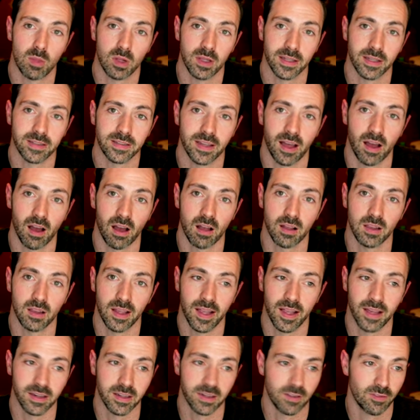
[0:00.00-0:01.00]
I talk a
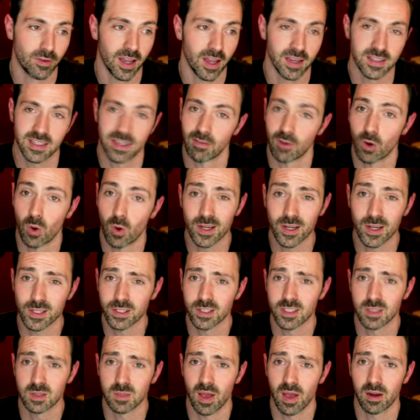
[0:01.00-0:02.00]
lot. If you guys have questions
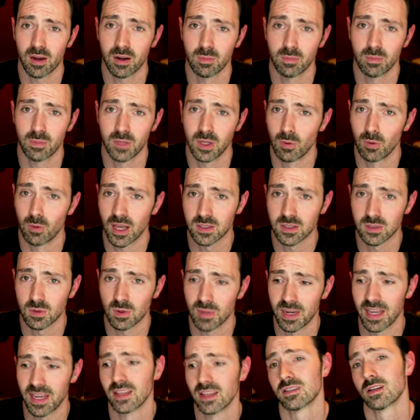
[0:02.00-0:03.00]
about them, you guys want me
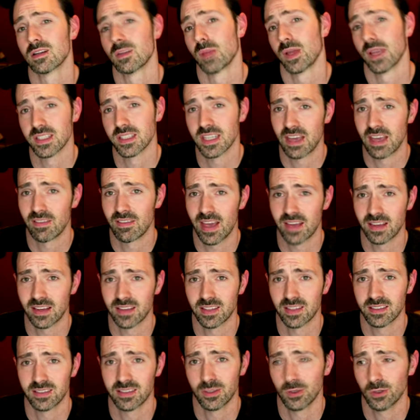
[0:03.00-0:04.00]
to answer because I have access
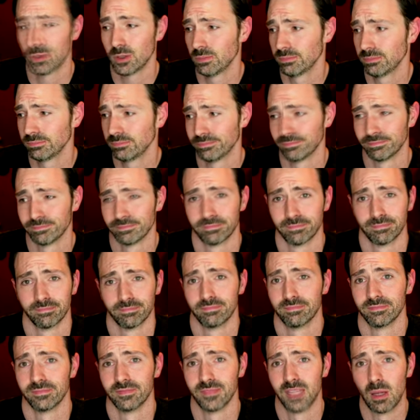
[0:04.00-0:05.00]
to them,
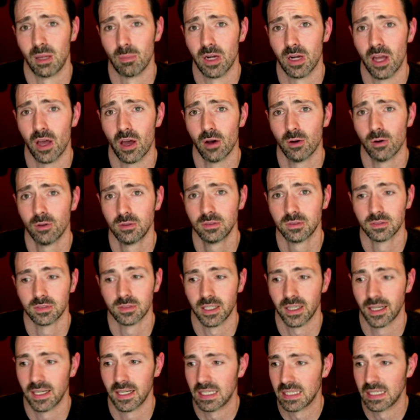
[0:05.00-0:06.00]
let me know.
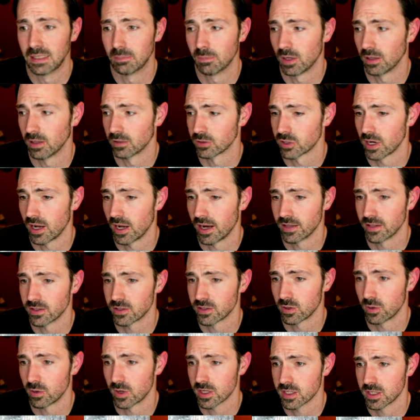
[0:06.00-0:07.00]
Um, I'll try and answer
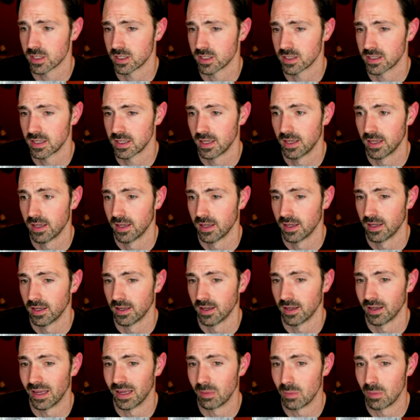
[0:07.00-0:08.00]
questions.
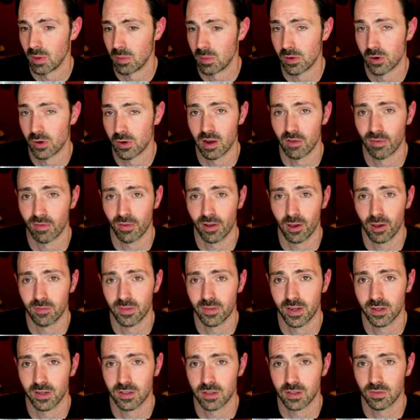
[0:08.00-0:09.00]
Uh, maybe create follow-up
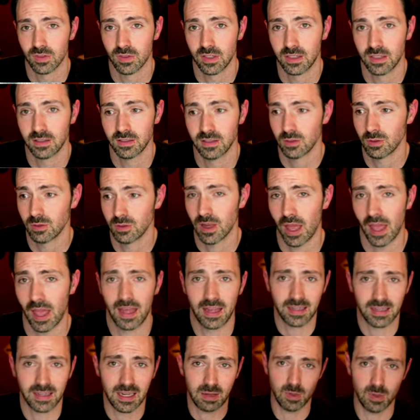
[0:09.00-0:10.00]
videos if need to.
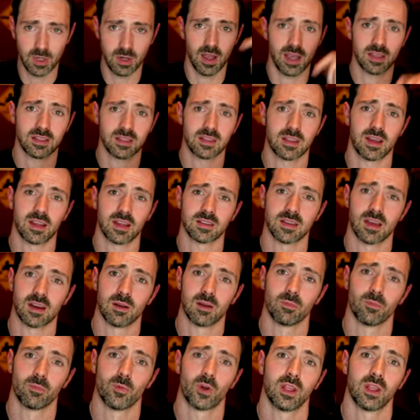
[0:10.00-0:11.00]
And give me you guys' thoughts on them.
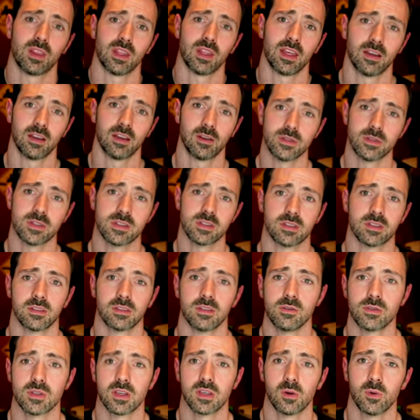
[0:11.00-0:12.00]
What do you think? Who's
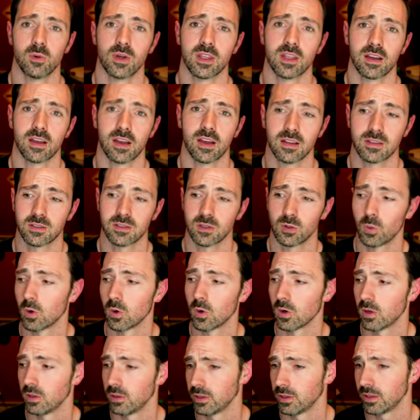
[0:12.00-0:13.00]
who's going to win the console war?
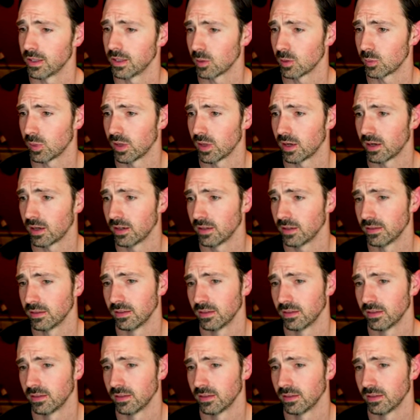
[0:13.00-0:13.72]
Who do you like better?